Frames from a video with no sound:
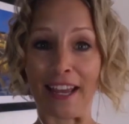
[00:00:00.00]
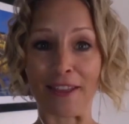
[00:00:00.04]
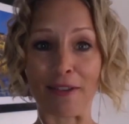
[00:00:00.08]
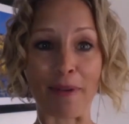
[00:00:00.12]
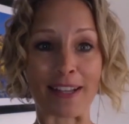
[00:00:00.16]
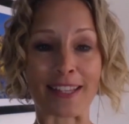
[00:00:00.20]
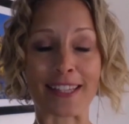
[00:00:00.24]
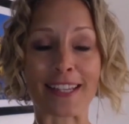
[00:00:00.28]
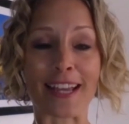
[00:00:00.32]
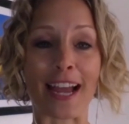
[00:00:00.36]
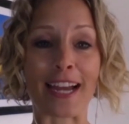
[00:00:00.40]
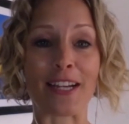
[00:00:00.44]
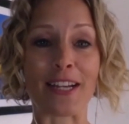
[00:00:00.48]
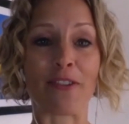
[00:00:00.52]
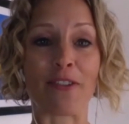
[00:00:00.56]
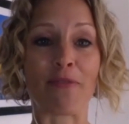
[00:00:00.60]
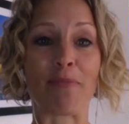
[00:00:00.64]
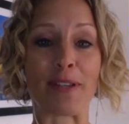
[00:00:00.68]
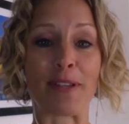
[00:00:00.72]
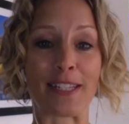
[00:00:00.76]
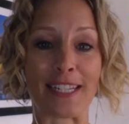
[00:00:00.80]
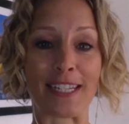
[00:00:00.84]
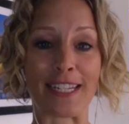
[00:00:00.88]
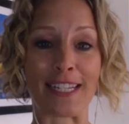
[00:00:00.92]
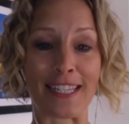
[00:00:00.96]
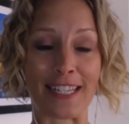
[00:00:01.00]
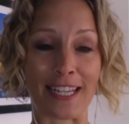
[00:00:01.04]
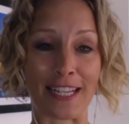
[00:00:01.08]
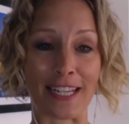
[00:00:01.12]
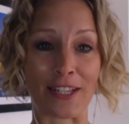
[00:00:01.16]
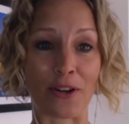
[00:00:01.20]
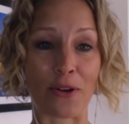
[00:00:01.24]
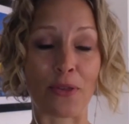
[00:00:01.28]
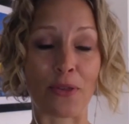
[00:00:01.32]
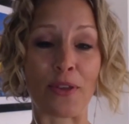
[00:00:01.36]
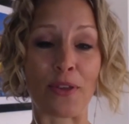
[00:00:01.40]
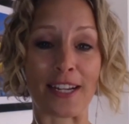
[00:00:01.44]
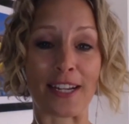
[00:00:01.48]
the best kind of
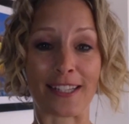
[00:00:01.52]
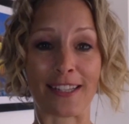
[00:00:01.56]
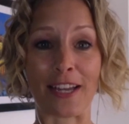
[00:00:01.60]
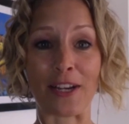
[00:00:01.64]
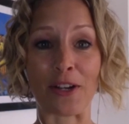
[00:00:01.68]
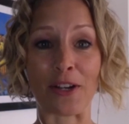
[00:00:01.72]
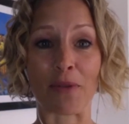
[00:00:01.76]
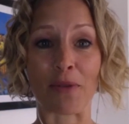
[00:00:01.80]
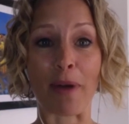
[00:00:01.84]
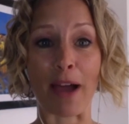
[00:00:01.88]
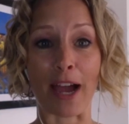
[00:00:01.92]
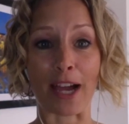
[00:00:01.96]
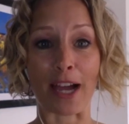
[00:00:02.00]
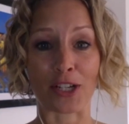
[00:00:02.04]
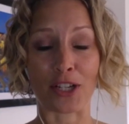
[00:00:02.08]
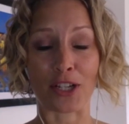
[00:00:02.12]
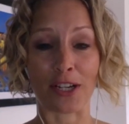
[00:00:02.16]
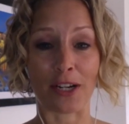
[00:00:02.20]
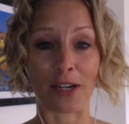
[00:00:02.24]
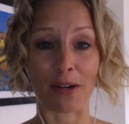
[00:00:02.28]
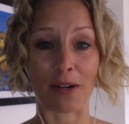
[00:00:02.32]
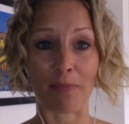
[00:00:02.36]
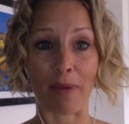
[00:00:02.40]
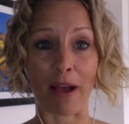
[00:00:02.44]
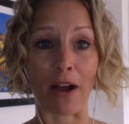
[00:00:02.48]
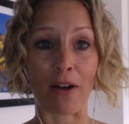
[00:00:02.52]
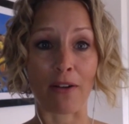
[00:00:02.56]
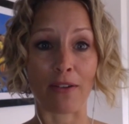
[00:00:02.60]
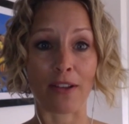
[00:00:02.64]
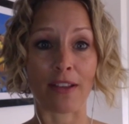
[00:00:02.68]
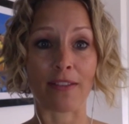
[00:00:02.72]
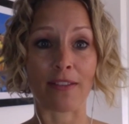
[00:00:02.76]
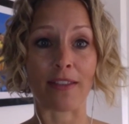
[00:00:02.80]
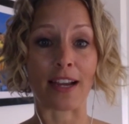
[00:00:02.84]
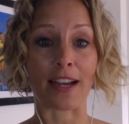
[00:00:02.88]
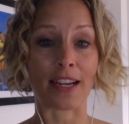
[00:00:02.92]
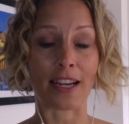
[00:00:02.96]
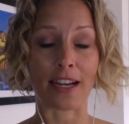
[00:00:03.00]
businesses are things that you're passionate
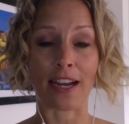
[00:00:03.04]
about